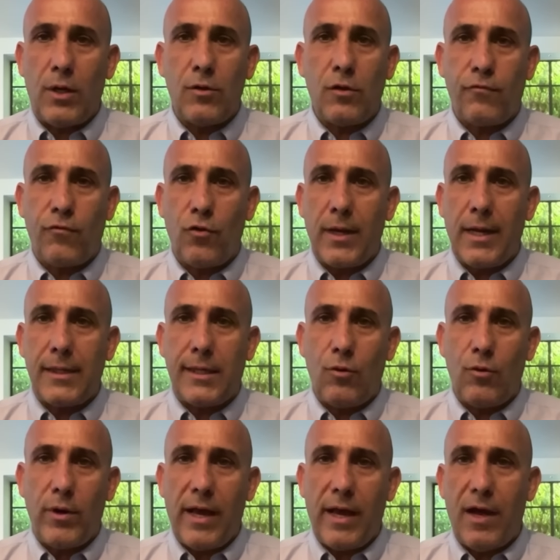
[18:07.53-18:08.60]
We are not
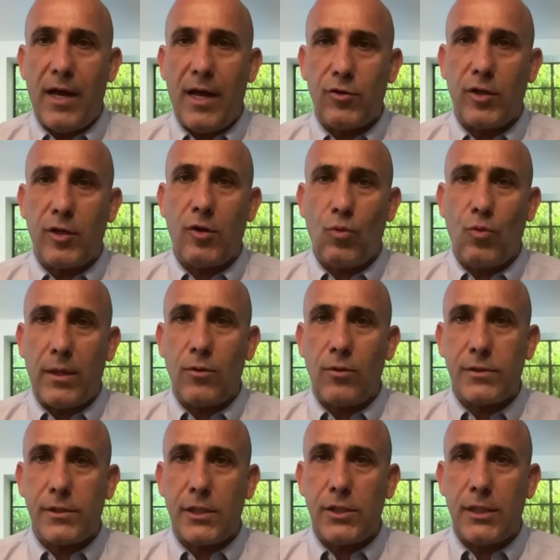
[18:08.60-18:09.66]
forgetting we have 101
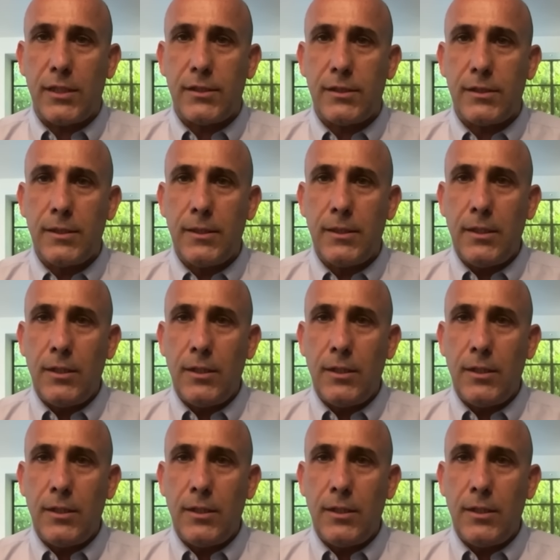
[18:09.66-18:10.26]
hostages.